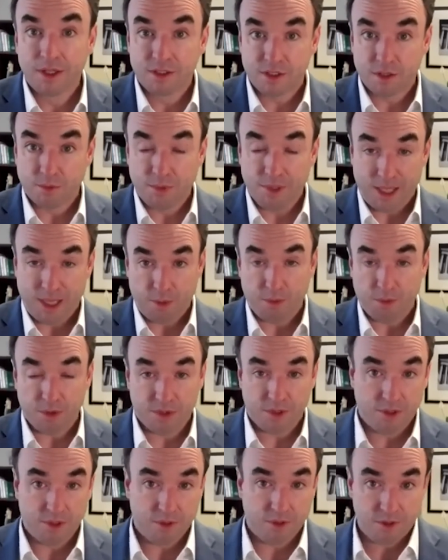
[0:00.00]
to be able
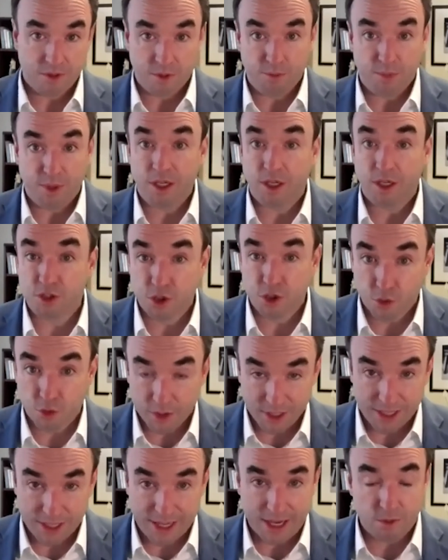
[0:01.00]
to be on joint
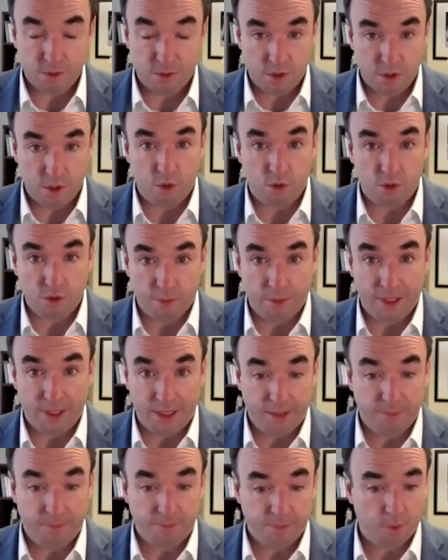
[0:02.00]
accounts and hold
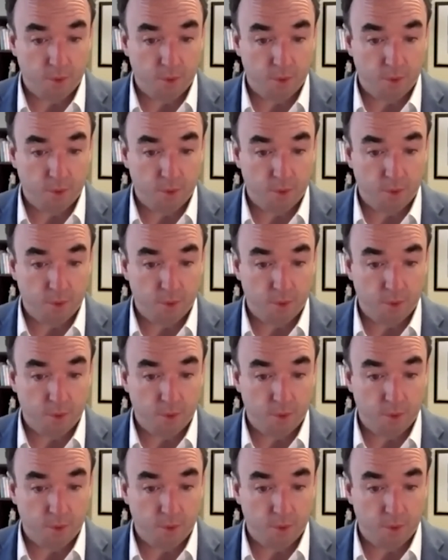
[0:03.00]
money,